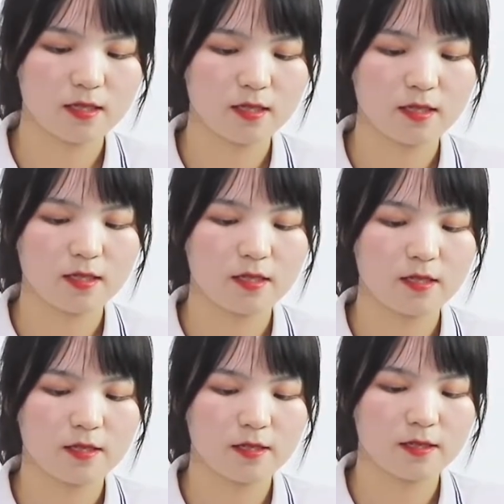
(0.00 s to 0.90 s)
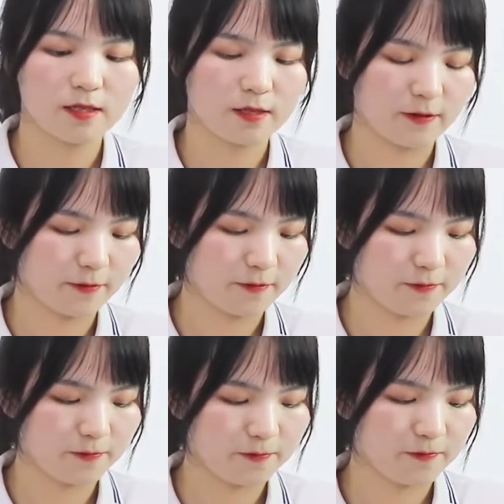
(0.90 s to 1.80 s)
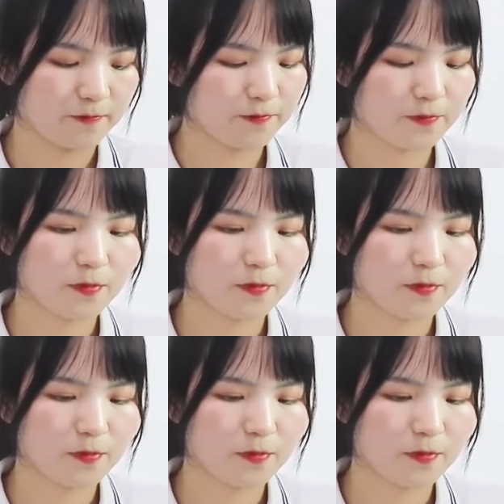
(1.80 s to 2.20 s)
[no speech]